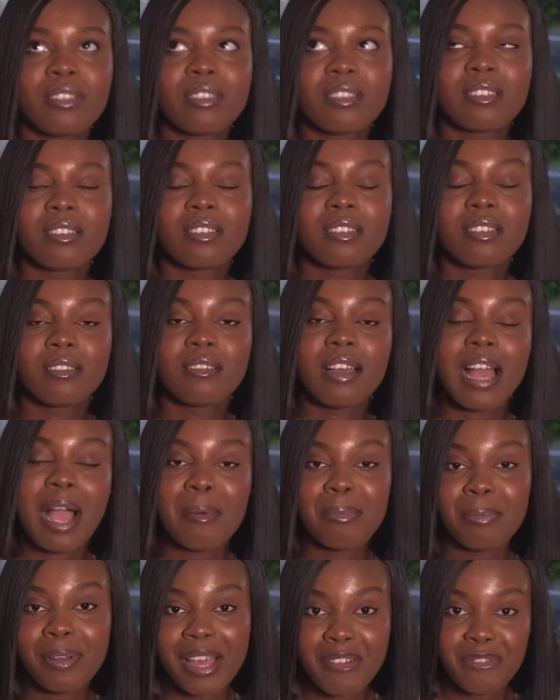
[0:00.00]
to
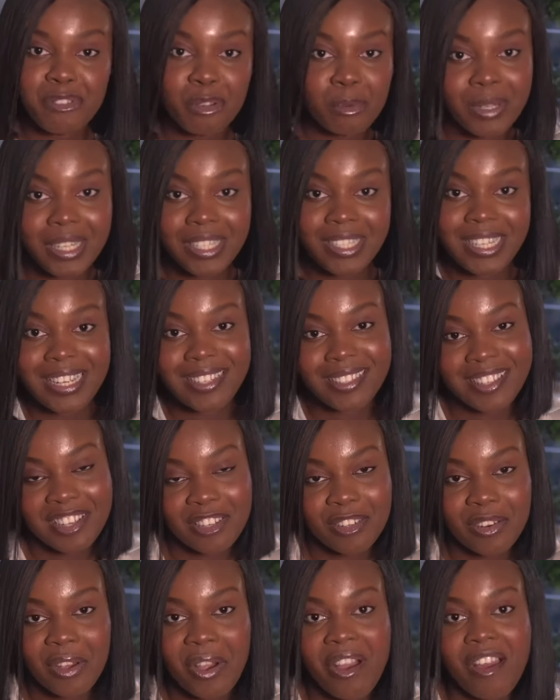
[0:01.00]
apply for
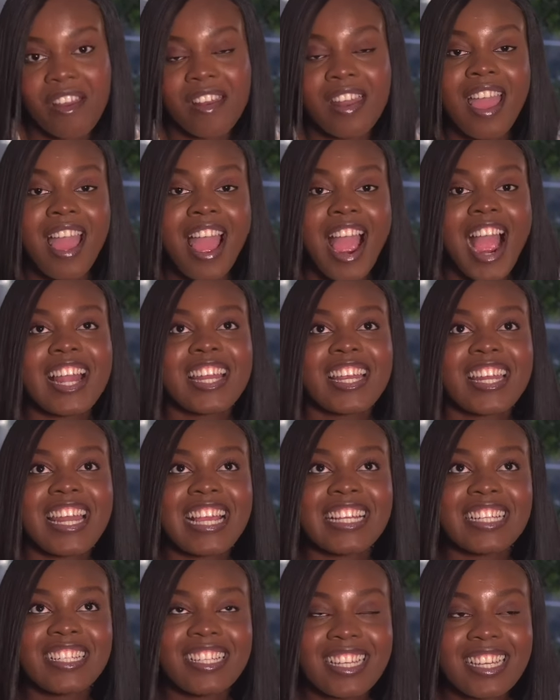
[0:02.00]
monetization, and then
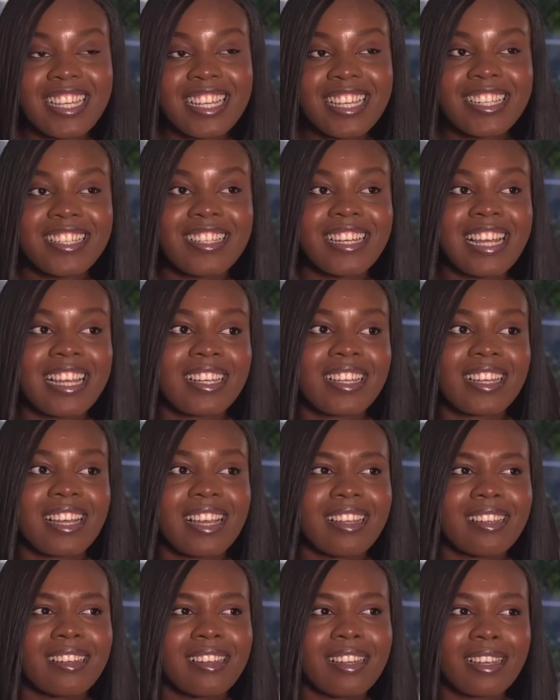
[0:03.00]
I did
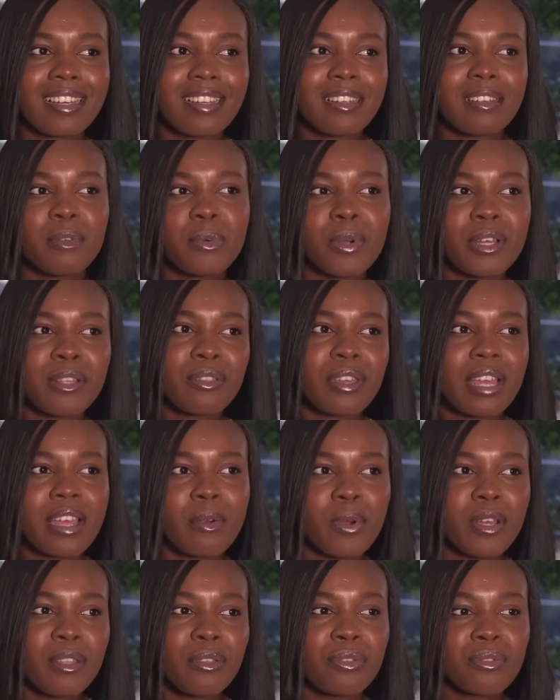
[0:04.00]
I
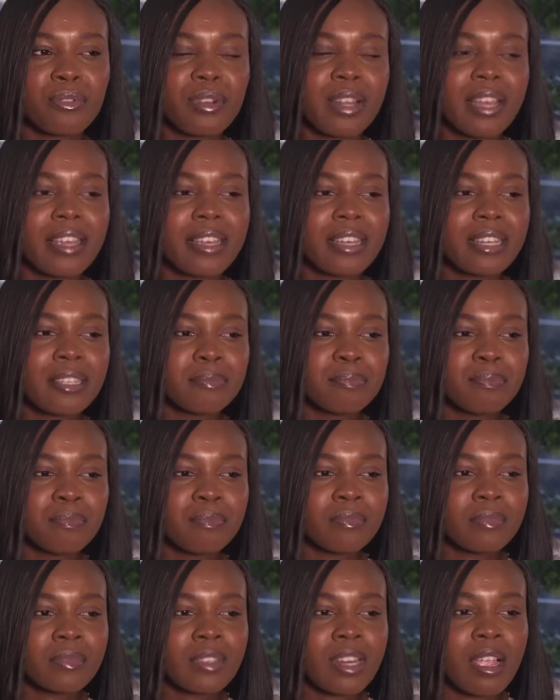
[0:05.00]
went through like
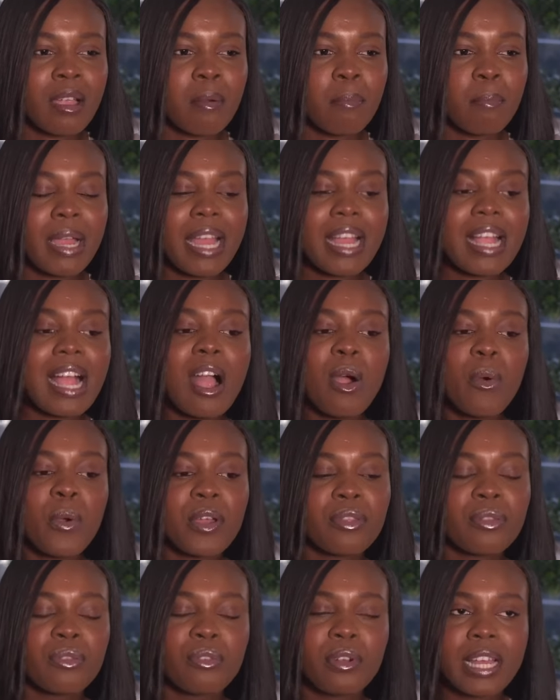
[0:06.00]
my account
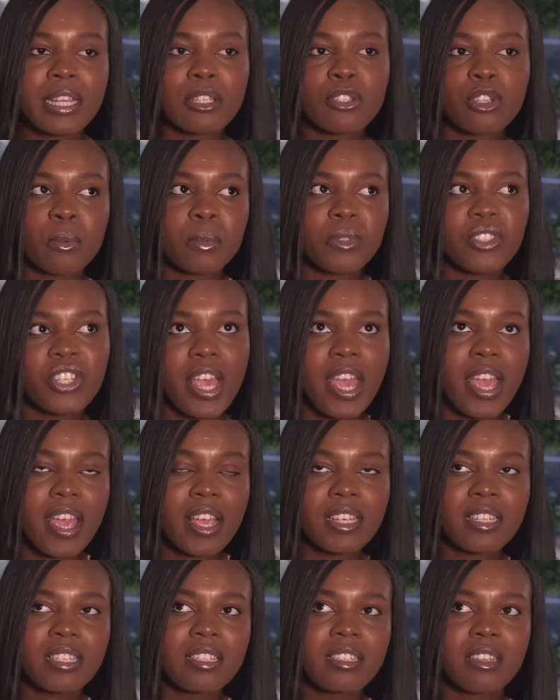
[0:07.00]
went through like some
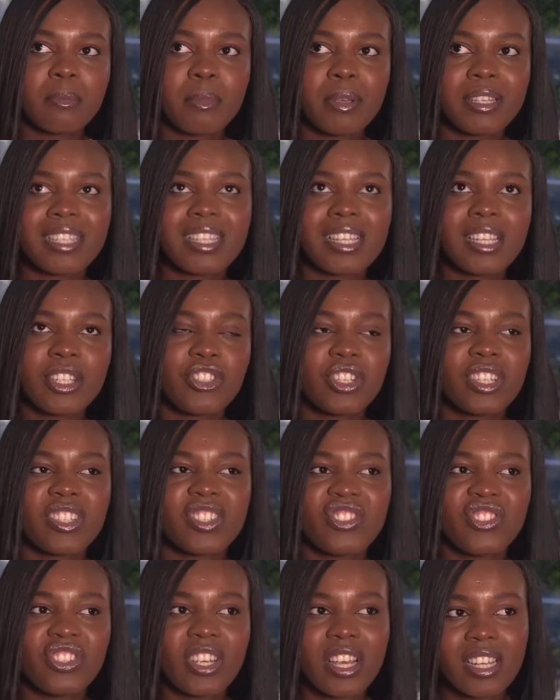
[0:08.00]
checks. They basically
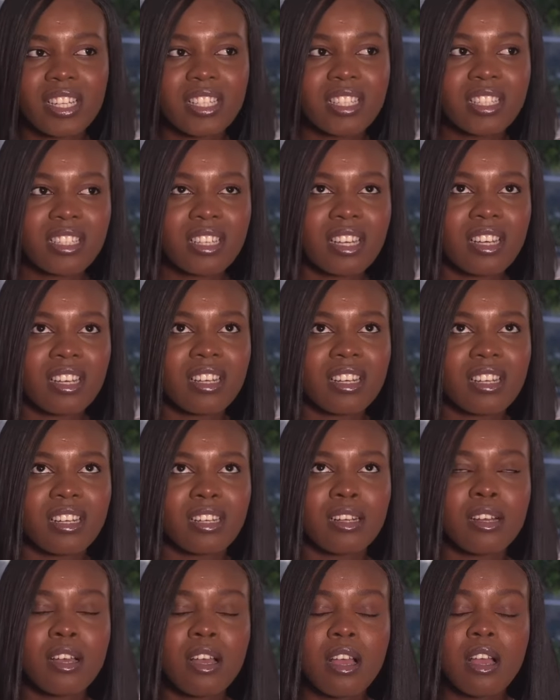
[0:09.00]
just checked
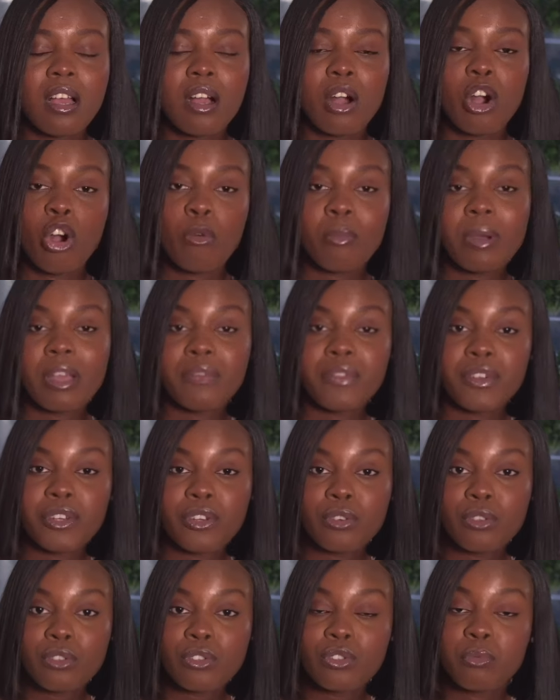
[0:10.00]
all my
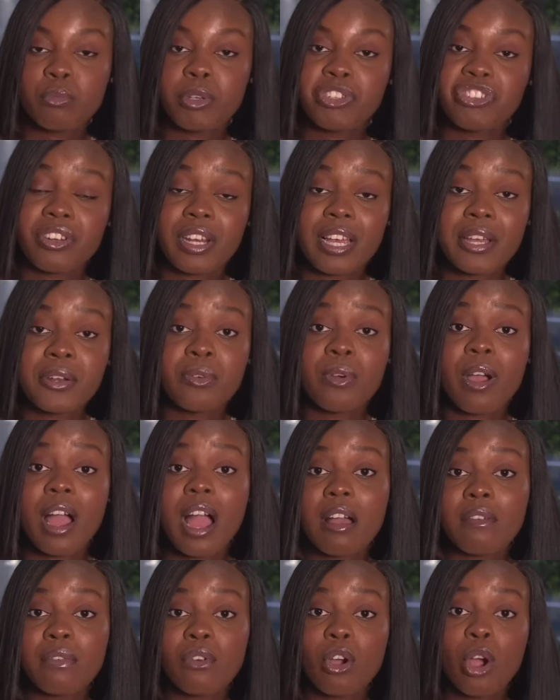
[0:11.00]
videos to make sure that I don't
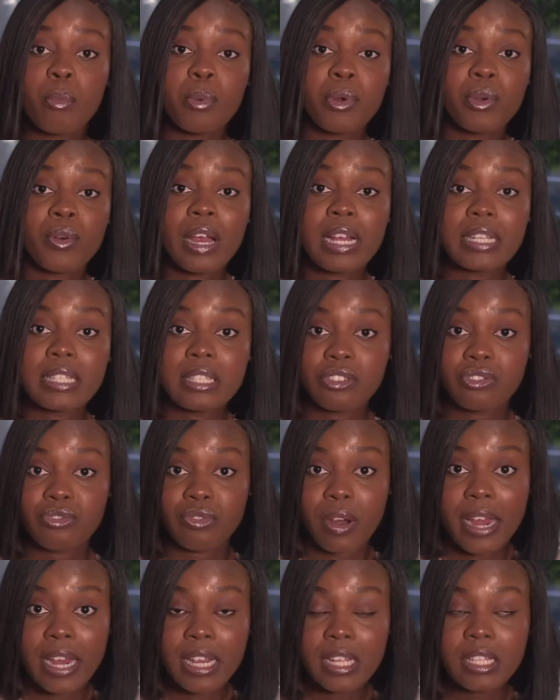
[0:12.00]
have copyright
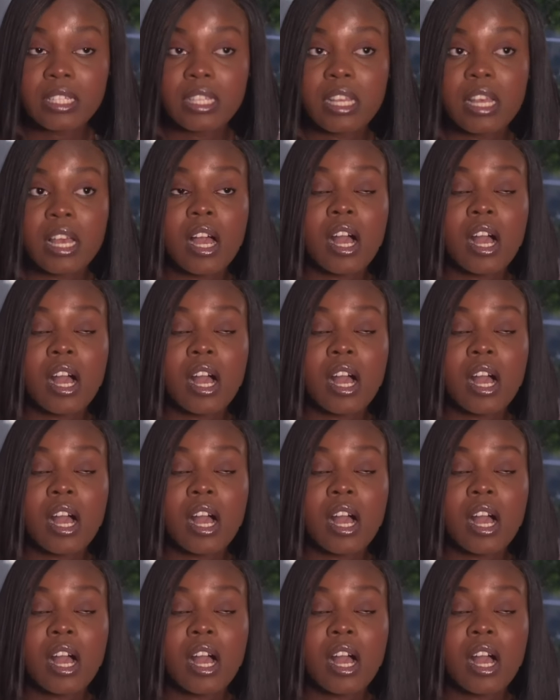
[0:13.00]
strikes.